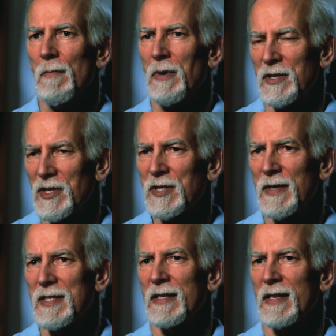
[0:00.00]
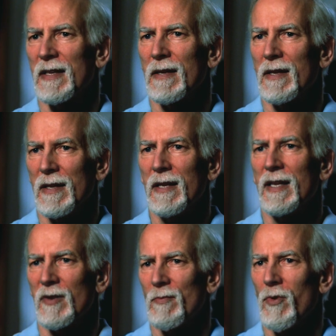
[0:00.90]
but it just makes it
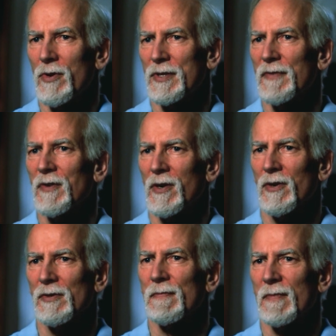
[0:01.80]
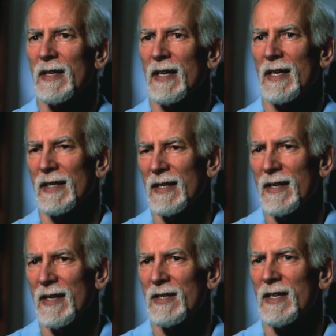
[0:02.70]
even more difficult. And
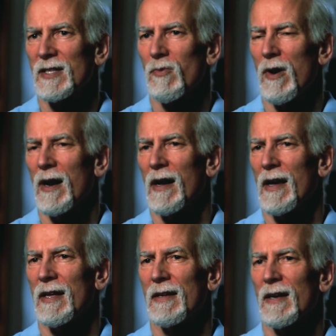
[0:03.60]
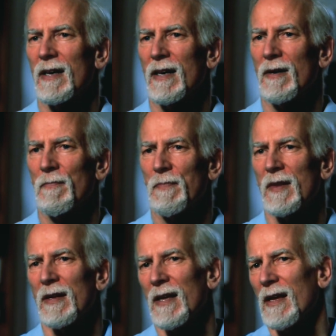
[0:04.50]
it, it's why um,
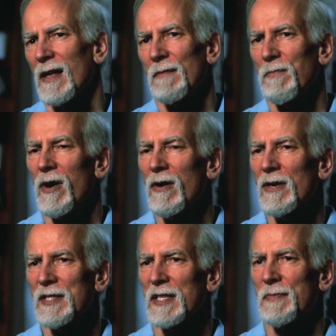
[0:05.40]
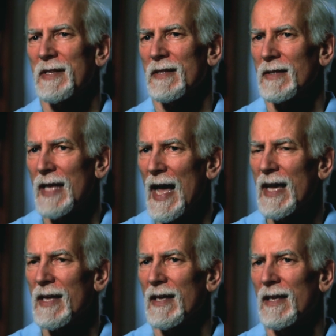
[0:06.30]
progress has been
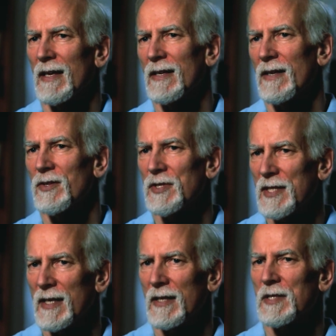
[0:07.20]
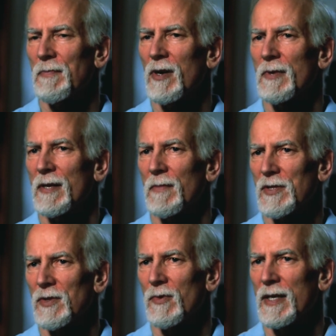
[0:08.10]
lagging in understanding this permanent
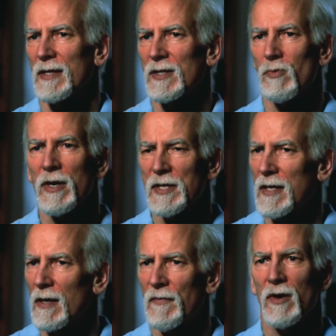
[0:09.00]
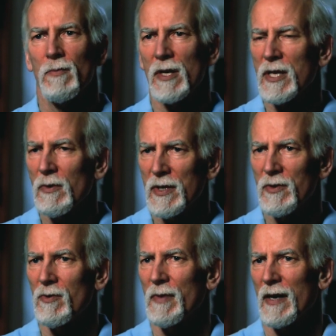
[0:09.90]
muscle weakness. Where does it come from? What can we
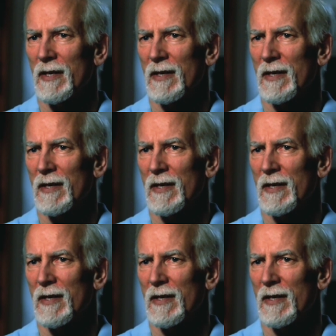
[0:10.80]
do about